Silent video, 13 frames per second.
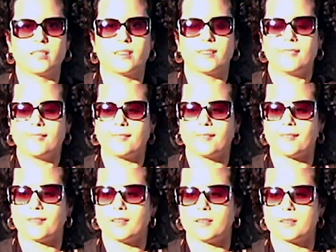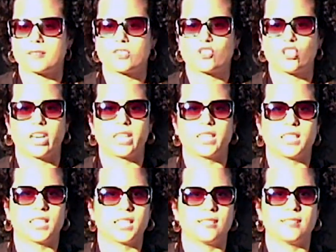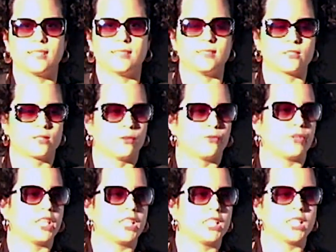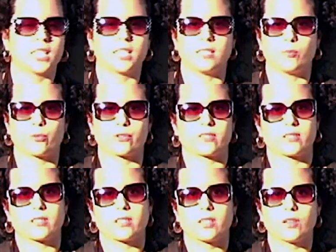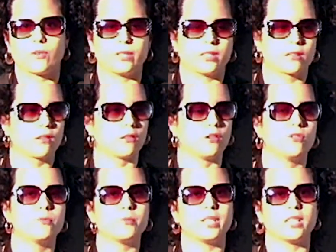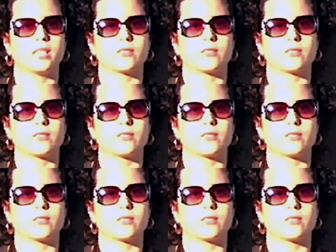and China, and Slovenia, and Brazil, and Colombia.